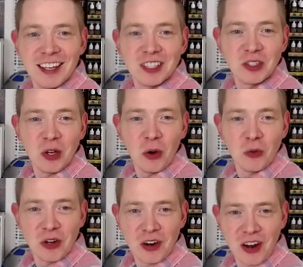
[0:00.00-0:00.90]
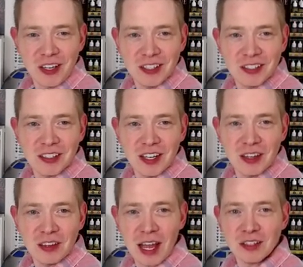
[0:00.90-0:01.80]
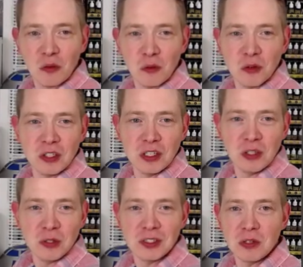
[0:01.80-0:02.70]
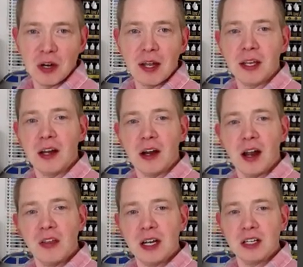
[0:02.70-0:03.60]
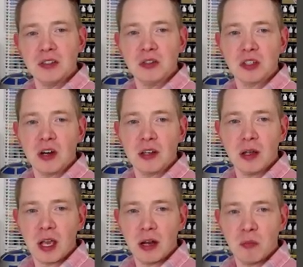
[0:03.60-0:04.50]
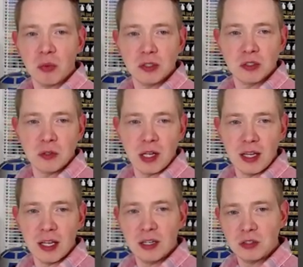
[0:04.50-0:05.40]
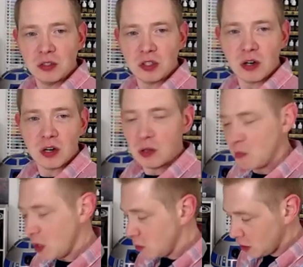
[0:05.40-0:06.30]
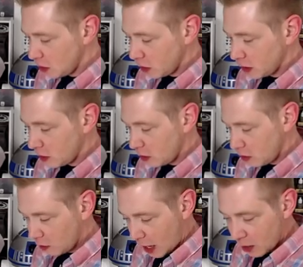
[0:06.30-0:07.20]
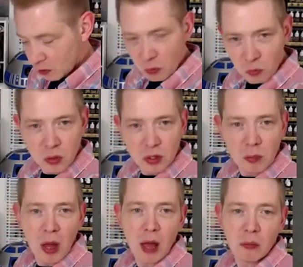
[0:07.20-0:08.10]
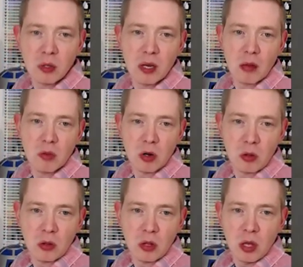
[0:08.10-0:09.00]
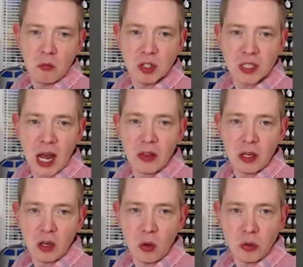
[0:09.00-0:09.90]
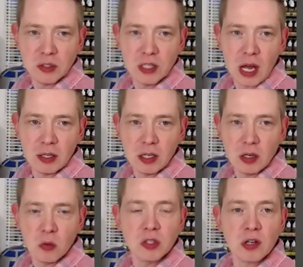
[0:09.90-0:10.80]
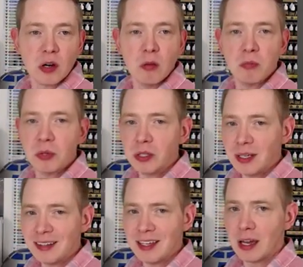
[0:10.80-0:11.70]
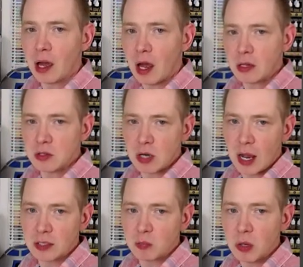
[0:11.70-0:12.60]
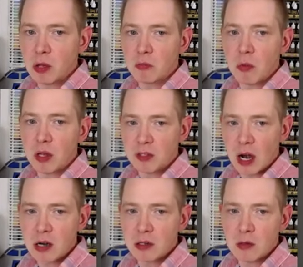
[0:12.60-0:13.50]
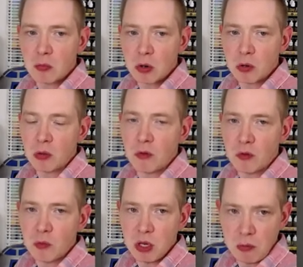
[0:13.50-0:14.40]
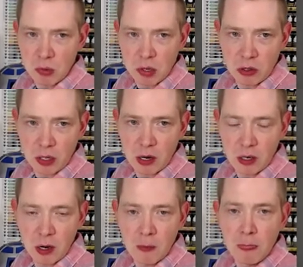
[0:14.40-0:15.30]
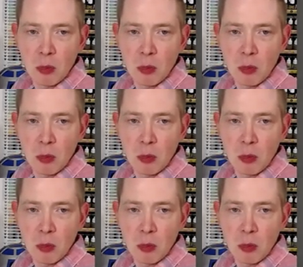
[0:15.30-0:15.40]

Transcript: So, regardless, that's the first thing you see right here. And then as you start, that kind of brings you in. And then as you start, and maybe you know, like the, the, the really poppy non-metal metallic golds down here, which are completely in contrast, but entirely appropriate for being Imperial down here,